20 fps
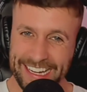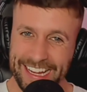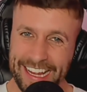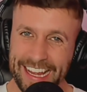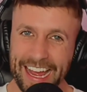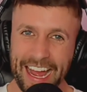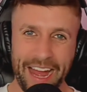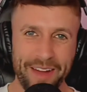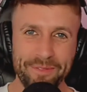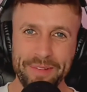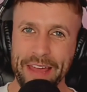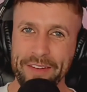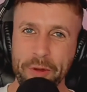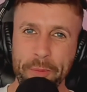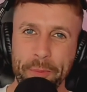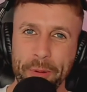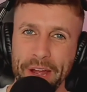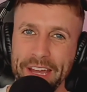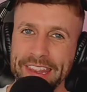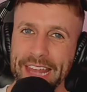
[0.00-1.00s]
I'm never
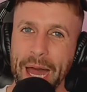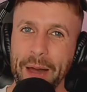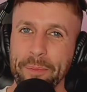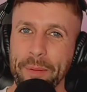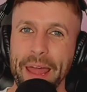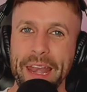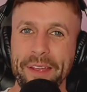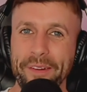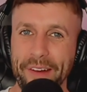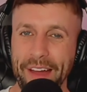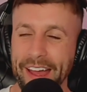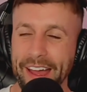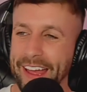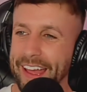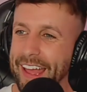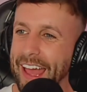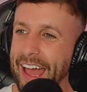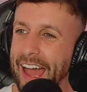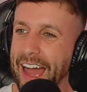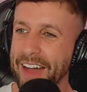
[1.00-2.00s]
putting that up anywhere.
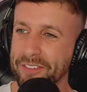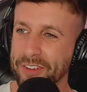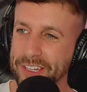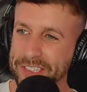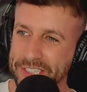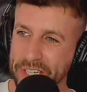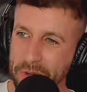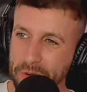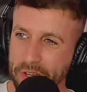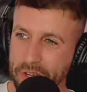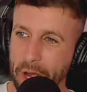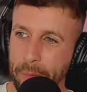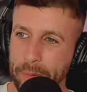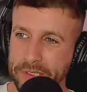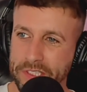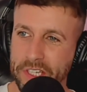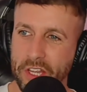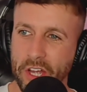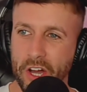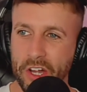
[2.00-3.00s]
I've got 2
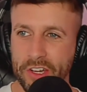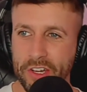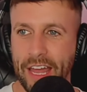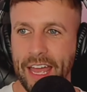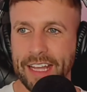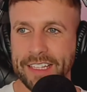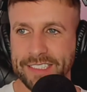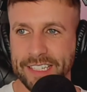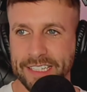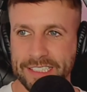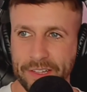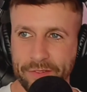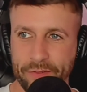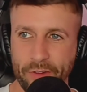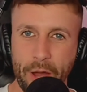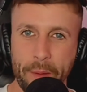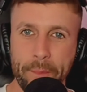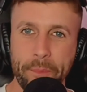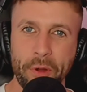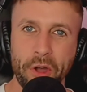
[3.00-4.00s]
copies of GoldenEye and
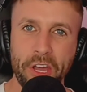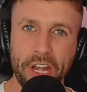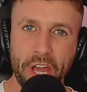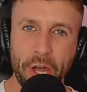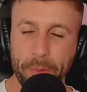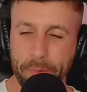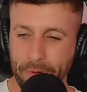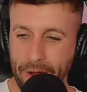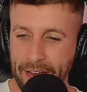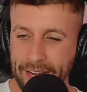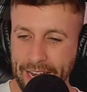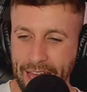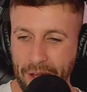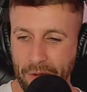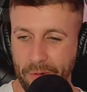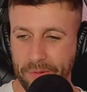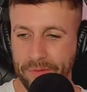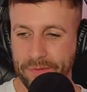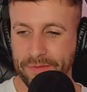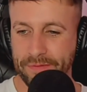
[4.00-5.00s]
64. I'm putting it up right
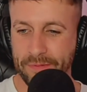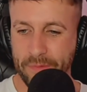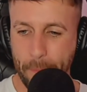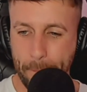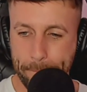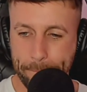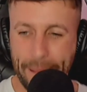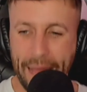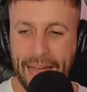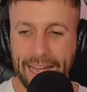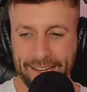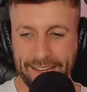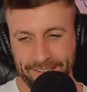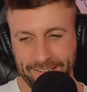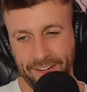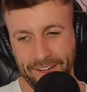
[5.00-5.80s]
now. Bang.